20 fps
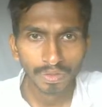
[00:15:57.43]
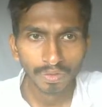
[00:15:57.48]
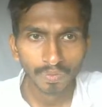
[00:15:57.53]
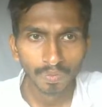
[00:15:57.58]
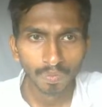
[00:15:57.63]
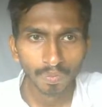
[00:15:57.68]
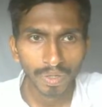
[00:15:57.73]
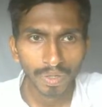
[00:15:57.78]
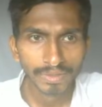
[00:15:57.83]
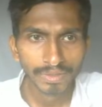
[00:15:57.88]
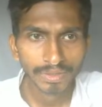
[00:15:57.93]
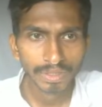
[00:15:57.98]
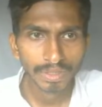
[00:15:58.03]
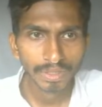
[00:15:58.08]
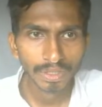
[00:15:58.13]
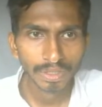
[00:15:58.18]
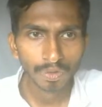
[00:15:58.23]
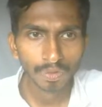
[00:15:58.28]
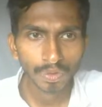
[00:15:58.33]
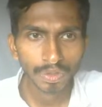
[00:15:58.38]
Why isn't it
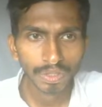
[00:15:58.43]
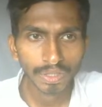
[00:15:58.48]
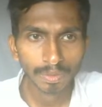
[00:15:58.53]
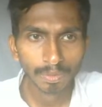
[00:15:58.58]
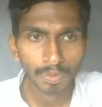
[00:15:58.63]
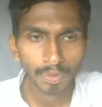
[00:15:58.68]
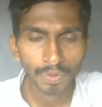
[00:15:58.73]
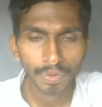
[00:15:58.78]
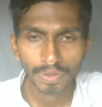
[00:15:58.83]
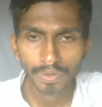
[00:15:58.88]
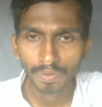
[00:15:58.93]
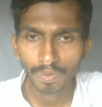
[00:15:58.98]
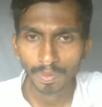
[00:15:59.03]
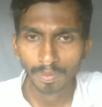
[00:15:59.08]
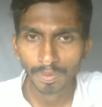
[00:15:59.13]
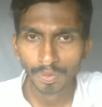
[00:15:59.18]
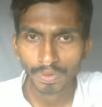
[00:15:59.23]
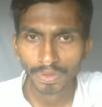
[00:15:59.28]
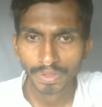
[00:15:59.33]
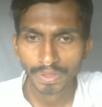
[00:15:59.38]
loading
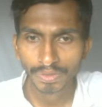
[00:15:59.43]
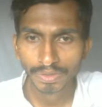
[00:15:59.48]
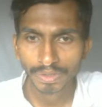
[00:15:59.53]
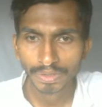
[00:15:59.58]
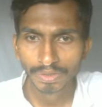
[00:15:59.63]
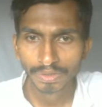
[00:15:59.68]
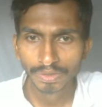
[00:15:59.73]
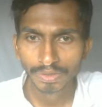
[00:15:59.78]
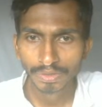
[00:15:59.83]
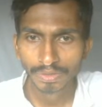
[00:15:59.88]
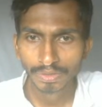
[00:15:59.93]
uploading assets?